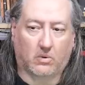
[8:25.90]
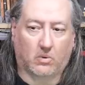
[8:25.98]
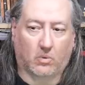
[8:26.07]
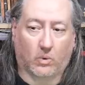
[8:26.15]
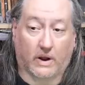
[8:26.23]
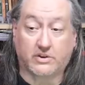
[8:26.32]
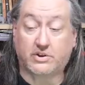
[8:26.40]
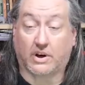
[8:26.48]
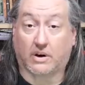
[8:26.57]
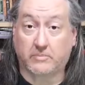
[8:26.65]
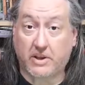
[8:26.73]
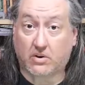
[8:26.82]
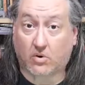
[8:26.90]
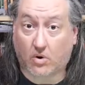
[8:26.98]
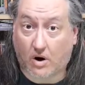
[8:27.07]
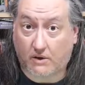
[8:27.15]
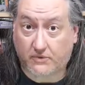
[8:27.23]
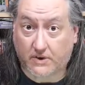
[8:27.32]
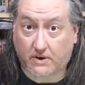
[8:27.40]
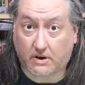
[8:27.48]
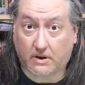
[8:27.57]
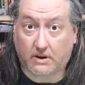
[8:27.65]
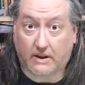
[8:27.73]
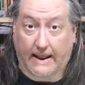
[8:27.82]
What Jeremy
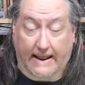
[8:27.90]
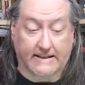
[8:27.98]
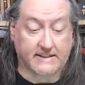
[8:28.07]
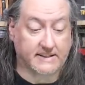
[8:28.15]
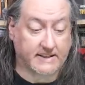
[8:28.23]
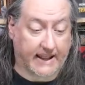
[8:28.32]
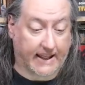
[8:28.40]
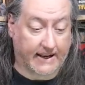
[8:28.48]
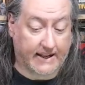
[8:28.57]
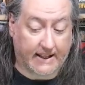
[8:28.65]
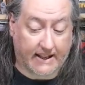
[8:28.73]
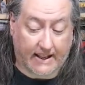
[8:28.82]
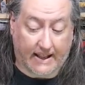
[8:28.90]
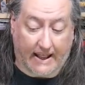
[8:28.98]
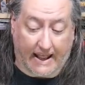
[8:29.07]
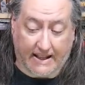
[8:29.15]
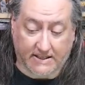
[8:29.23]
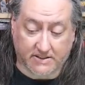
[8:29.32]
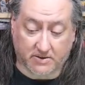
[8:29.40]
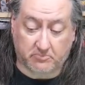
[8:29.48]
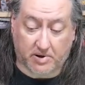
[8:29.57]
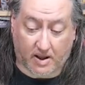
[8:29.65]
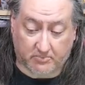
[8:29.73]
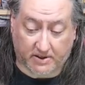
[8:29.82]
Crawford has said as the
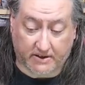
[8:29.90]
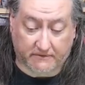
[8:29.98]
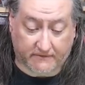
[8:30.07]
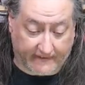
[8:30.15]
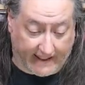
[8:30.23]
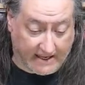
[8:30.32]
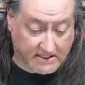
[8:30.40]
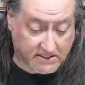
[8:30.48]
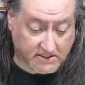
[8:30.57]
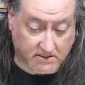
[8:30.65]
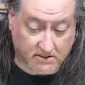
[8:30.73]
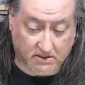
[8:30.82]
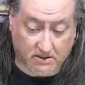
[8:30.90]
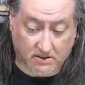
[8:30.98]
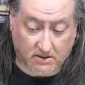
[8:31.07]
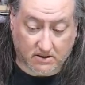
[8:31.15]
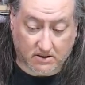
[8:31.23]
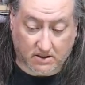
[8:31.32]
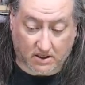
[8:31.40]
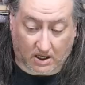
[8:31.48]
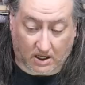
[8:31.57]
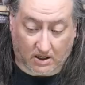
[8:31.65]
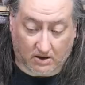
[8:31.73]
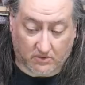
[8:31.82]
public face
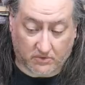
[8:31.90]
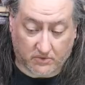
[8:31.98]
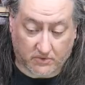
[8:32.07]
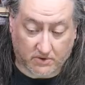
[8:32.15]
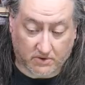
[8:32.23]
of